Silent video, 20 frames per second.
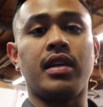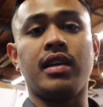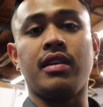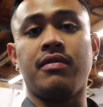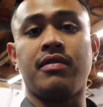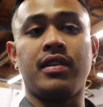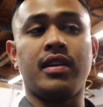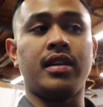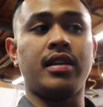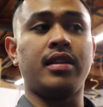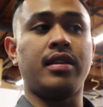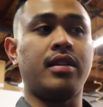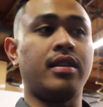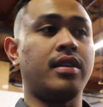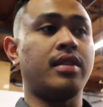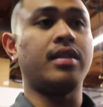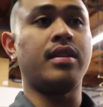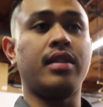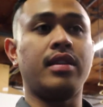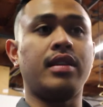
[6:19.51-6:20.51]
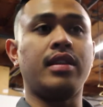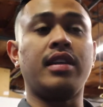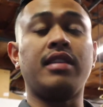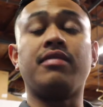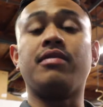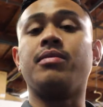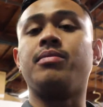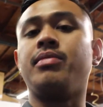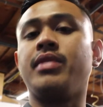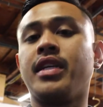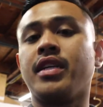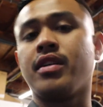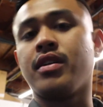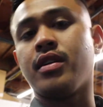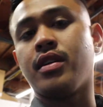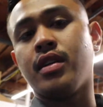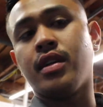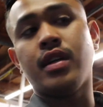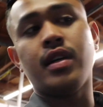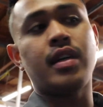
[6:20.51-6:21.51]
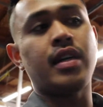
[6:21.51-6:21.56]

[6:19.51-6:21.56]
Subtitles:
even bigger,